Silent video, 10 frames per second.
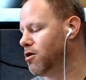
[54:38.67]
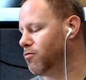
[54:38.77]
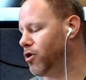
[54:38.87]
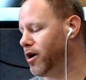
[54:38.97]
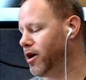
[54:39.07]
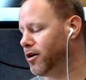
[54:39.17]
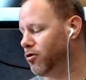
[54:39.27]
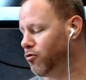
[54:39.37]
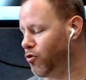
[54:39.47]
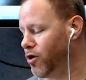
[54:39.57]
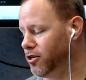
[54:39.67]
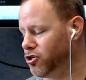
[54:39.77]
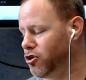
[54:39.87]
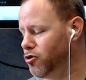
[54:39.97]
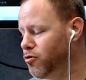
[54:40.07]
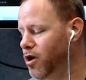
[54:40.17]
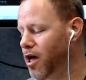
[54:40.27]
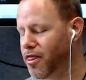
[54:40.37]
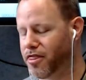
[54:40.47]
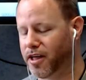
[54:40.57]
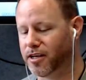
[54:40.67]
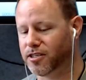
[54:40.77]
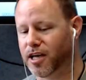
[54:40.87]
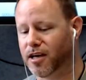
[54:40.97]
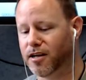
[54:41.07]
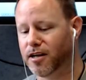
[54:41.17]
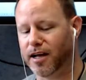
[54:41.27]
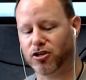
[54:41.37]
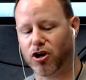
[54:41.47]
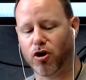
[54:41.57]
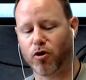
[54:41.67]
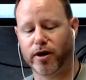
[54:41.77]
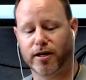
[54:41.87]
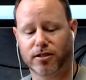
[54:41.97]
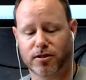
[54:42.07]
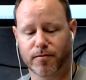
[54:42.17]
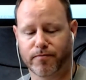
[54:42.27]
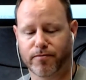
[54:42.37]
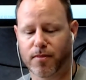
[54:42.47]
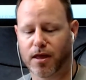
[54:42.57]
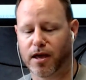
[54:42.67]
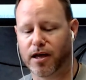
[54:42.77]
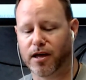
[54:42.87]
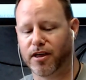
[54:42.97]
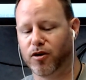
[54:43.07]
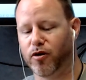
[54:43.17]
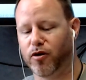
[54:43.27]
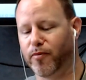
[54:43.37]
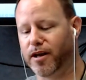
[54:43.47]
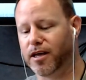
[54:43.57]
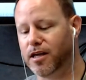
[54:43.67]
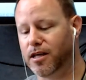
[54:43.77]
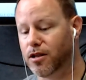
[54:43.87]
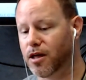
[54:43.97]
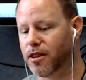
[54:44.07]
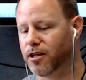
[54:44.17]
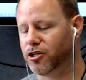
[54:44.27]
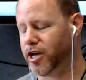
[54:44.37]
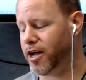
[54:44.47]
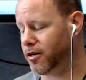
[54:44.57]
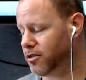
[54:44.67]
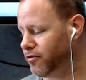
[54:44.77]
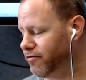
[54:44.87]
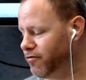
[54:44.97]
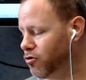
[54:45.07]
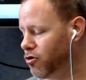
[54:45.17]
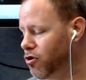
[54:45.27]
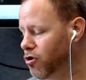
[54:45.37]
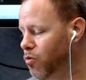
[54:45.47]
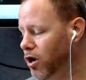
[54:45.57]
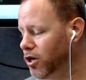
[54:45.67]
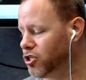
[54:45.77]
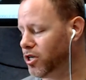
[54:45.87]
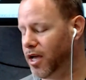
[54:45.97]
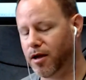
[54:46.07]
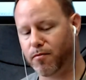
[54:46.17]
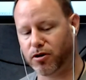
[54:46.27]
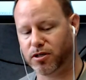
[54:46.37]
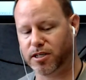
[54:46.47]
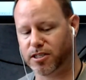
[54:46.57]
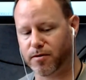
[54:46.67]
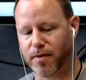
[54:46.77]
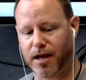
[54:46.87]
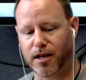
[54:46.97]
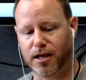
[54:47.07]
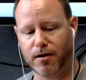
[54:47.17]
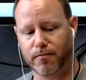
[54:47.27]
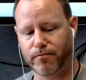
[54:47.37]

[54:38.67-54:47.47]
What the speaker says: Brad, great show. Thanks again, as always. And thank you, everybody in the chat, for watching and participating.